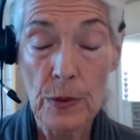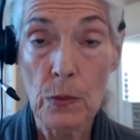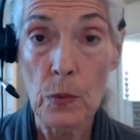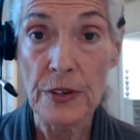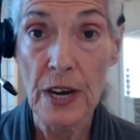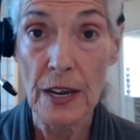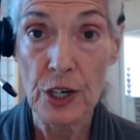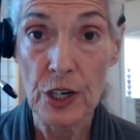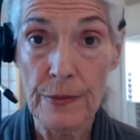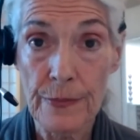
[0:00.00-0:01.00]
with
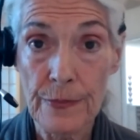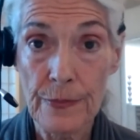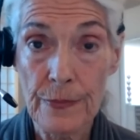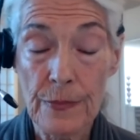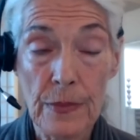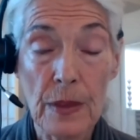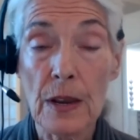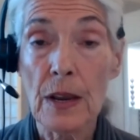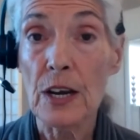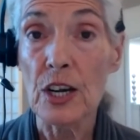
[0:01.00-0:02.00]
touch.
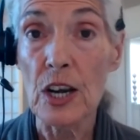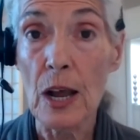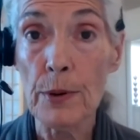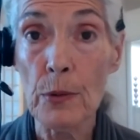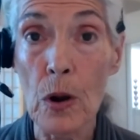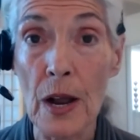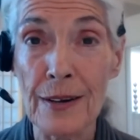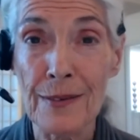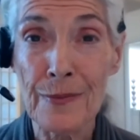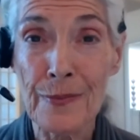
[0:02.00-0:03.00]
Number 1,
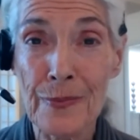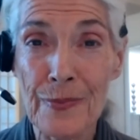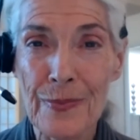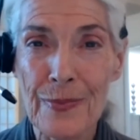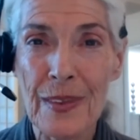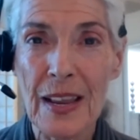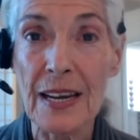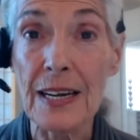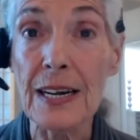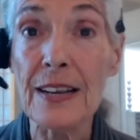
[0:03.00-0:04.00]

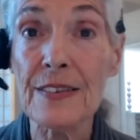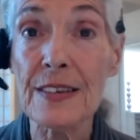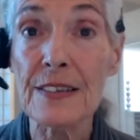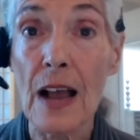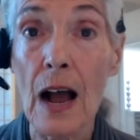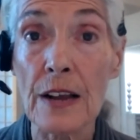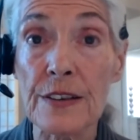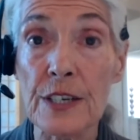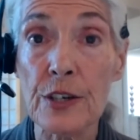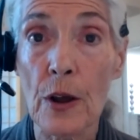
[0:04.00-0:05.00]
it elicits
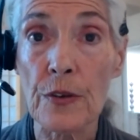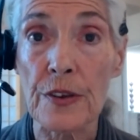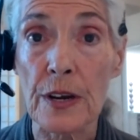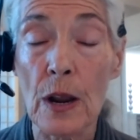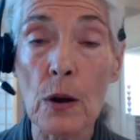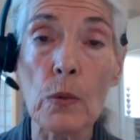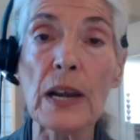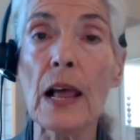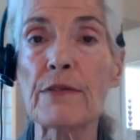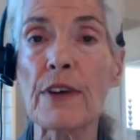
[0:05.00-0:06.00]
oxytocin. We
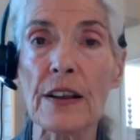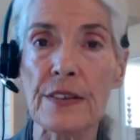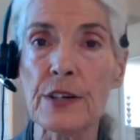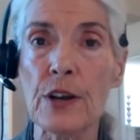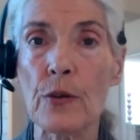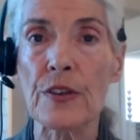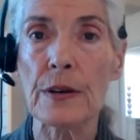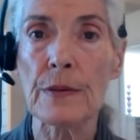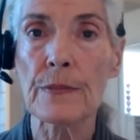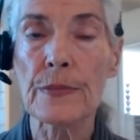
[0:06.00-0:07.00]
love oxytocin.
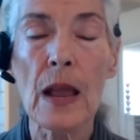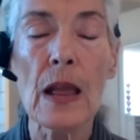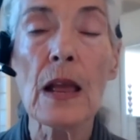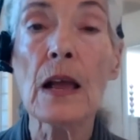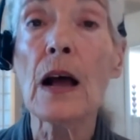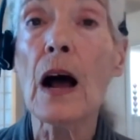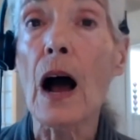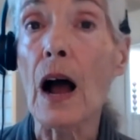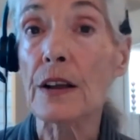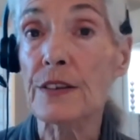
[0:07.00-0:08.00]

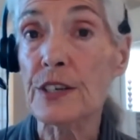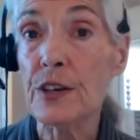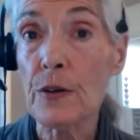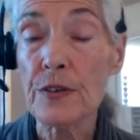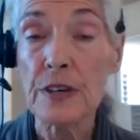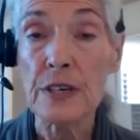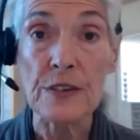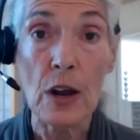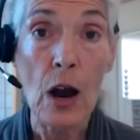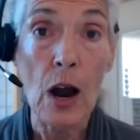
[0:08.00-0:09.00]
Oxytocin is
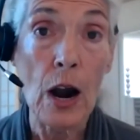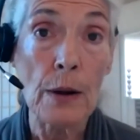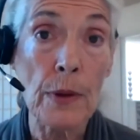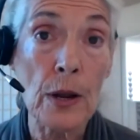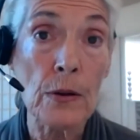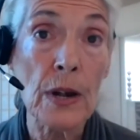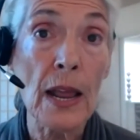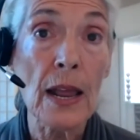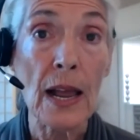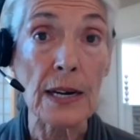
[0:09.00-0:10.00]
a hormone
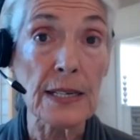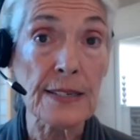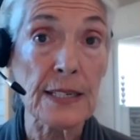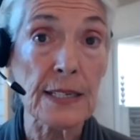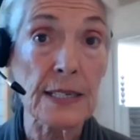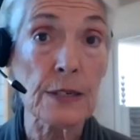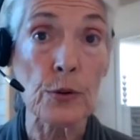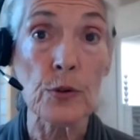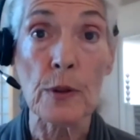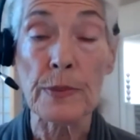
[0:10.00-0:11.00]
elicited
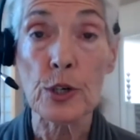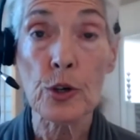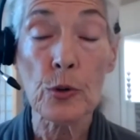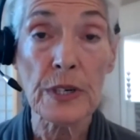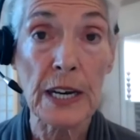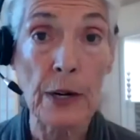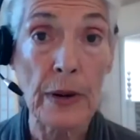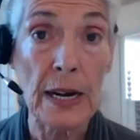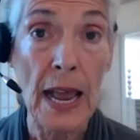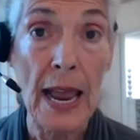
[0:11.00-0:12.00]
through the pituitary
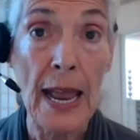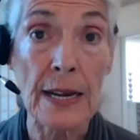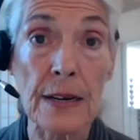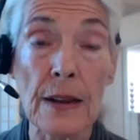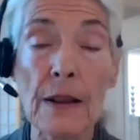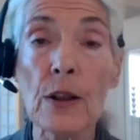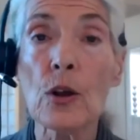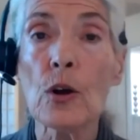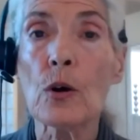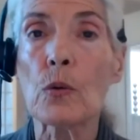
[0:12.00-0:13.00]
gland,
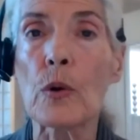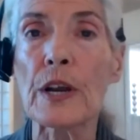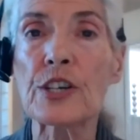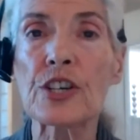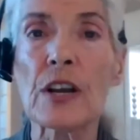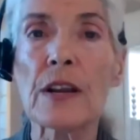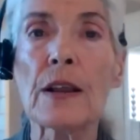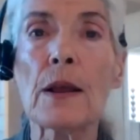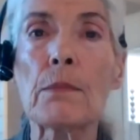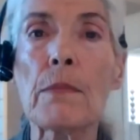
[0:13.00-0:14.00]
which
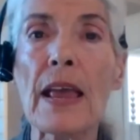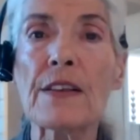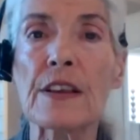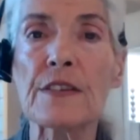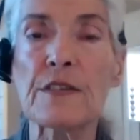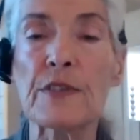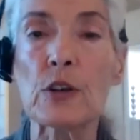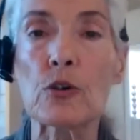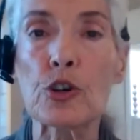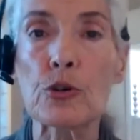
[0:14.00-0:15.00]
makes us
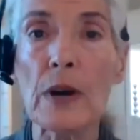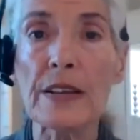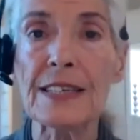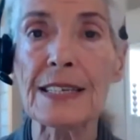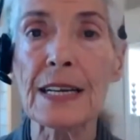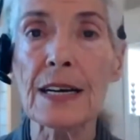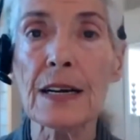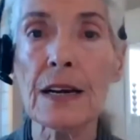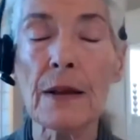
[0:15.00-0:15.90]
feel trusting